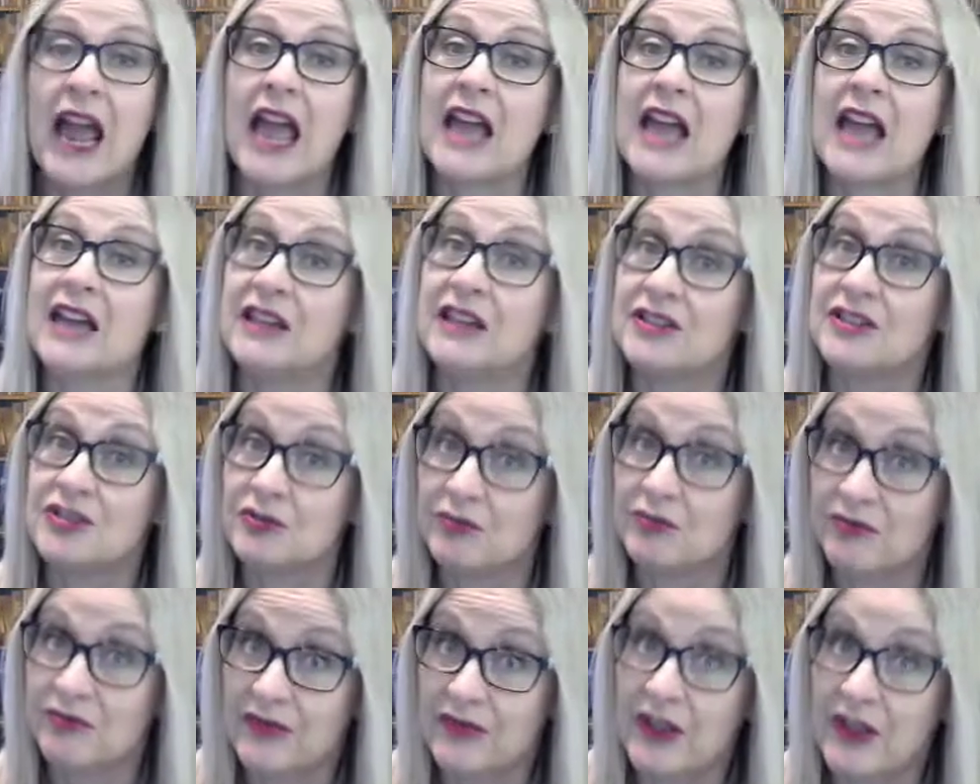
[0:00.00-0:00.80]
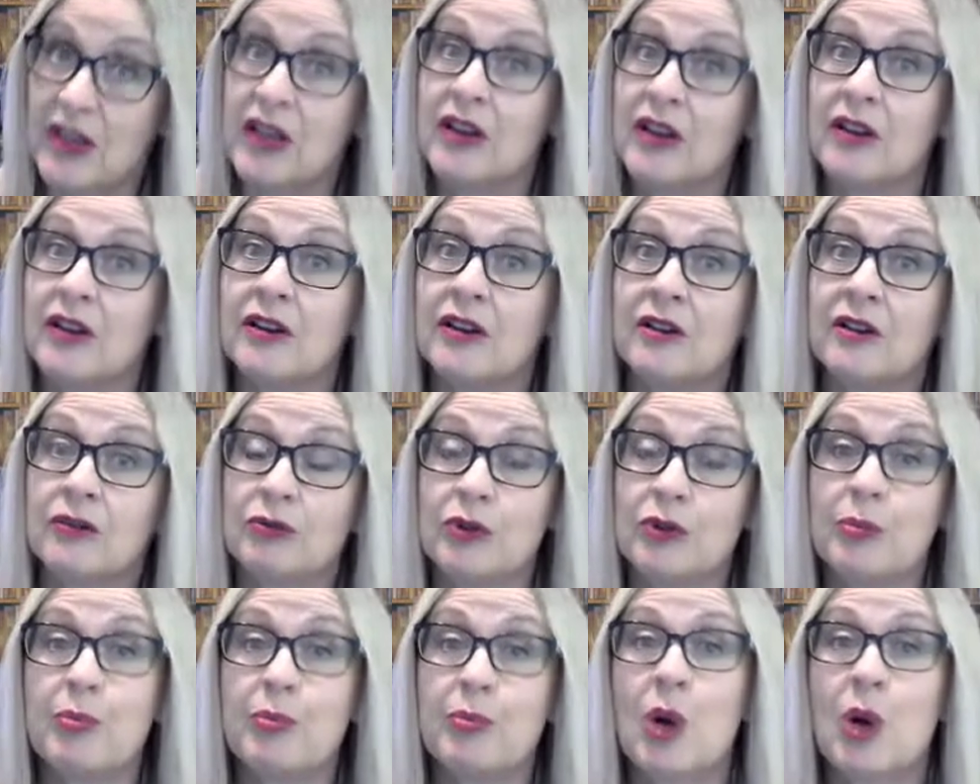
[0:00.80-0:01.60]
and they're
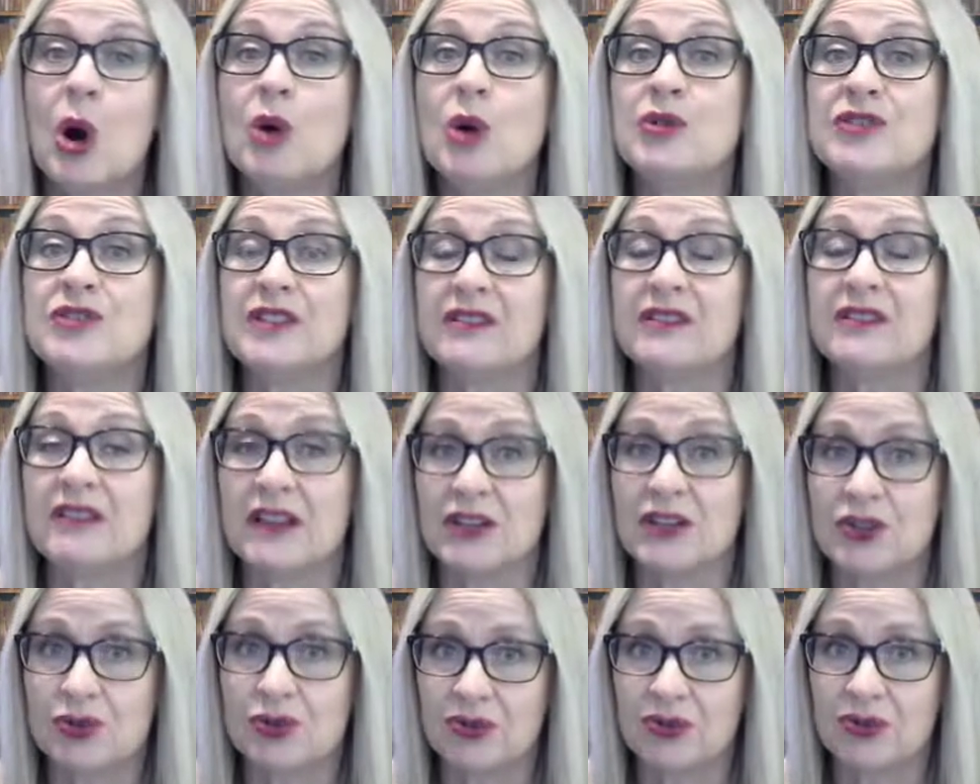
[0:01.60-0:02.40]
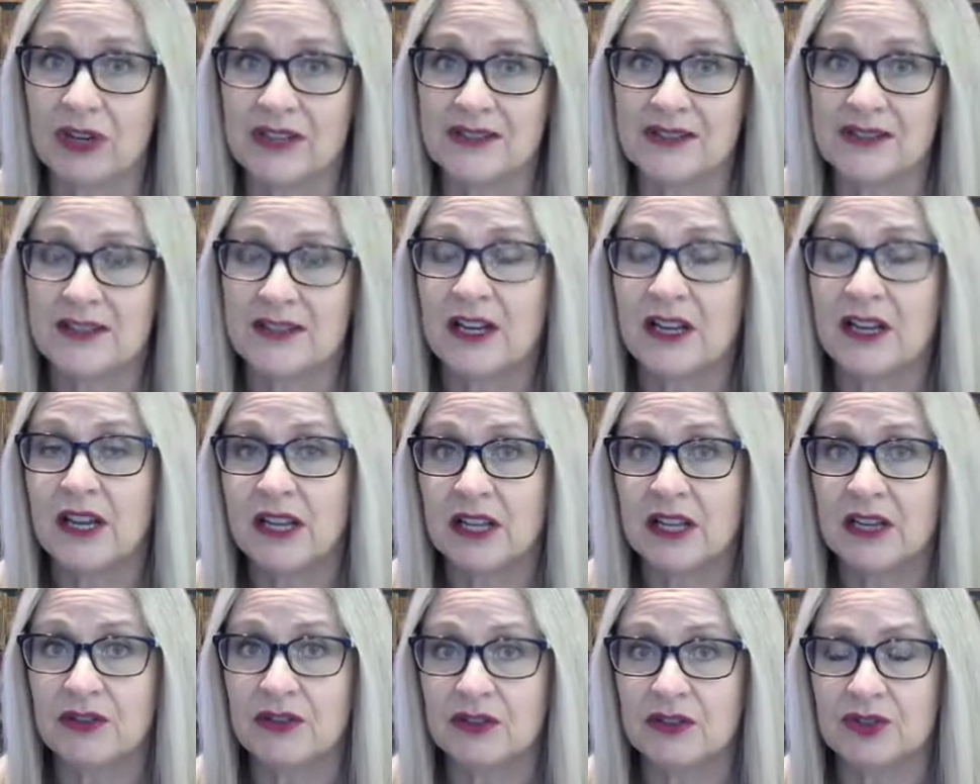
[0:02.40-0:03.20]
reposing their trust
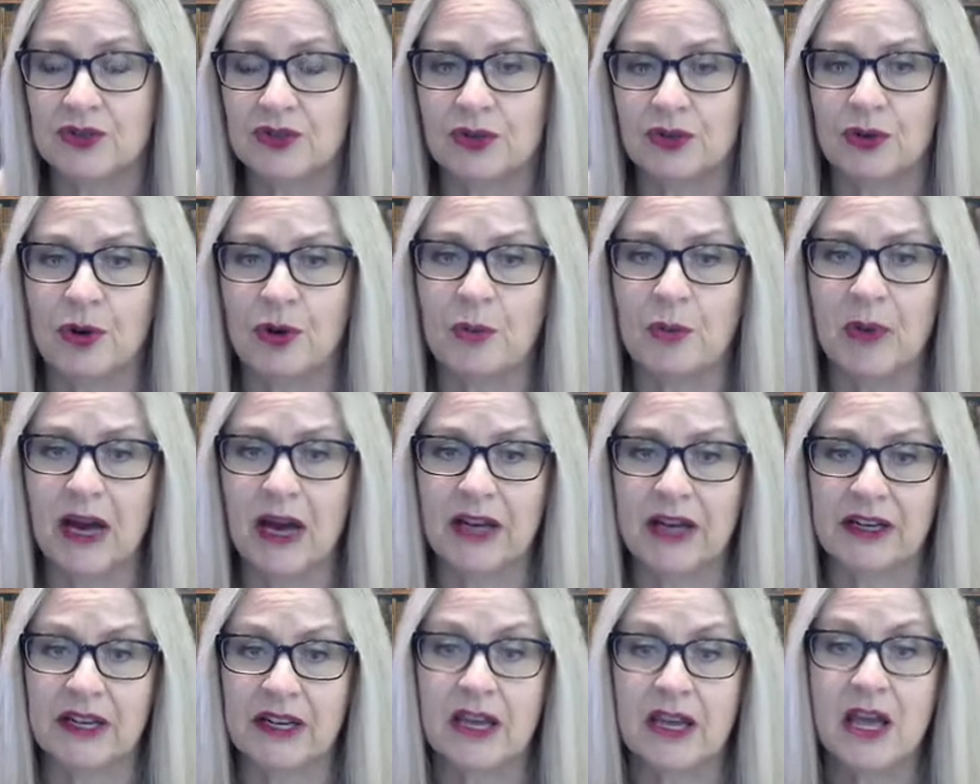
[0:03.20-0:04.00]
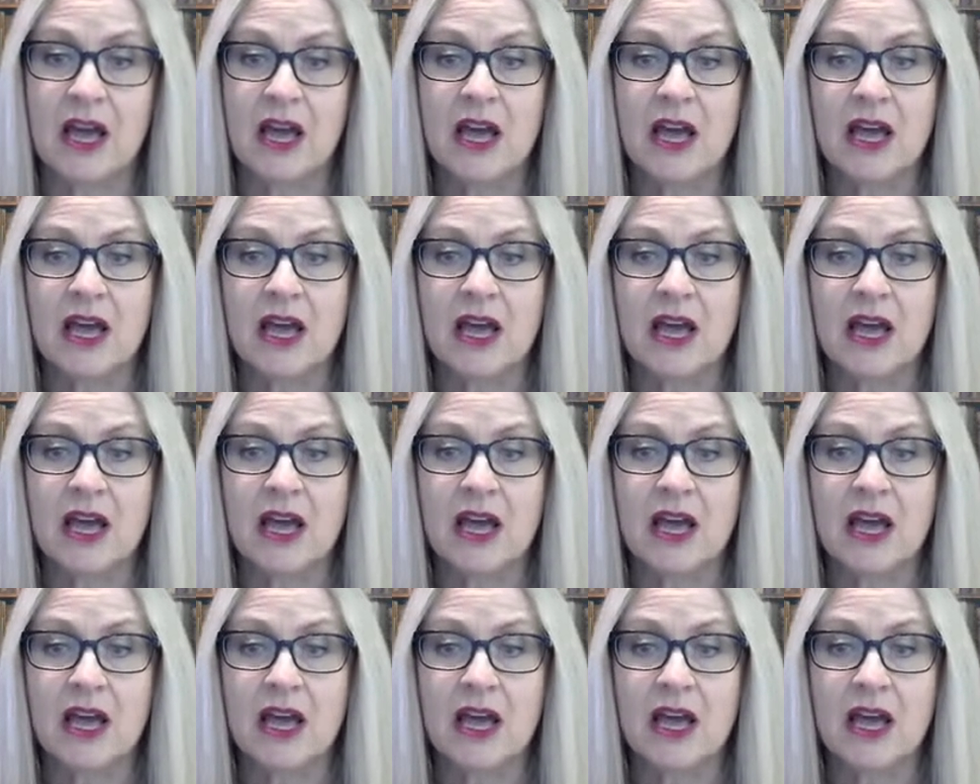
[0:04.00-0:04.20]
in the stronger party.